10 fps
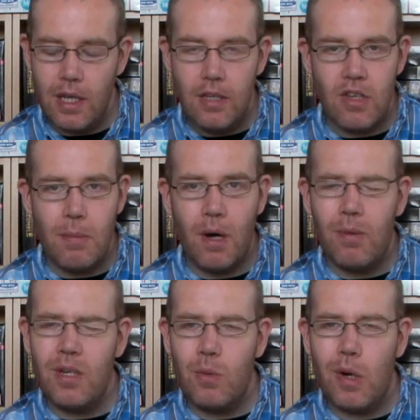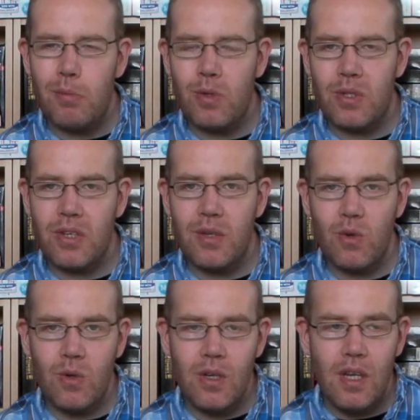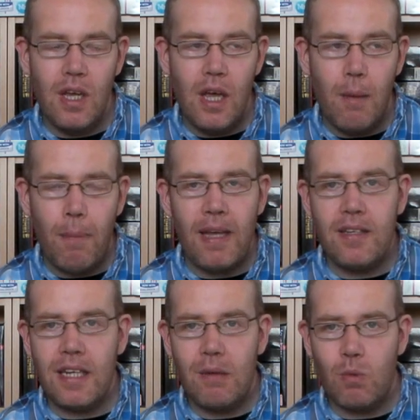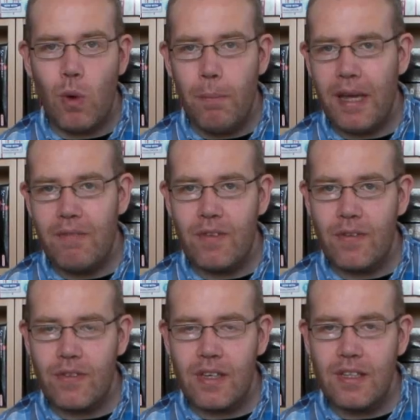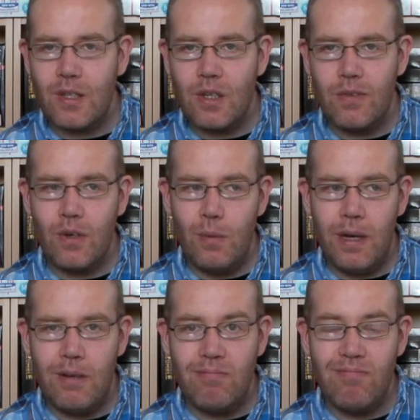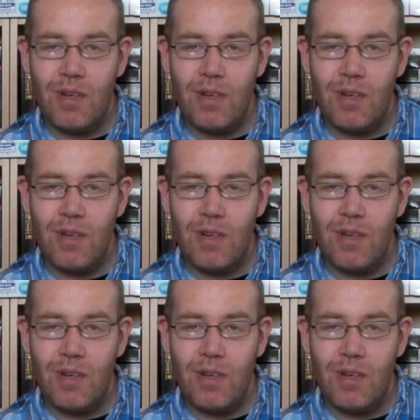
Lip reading: So you might wonder why I bought the sequel. Basically, it was £1.50, so I thought, well,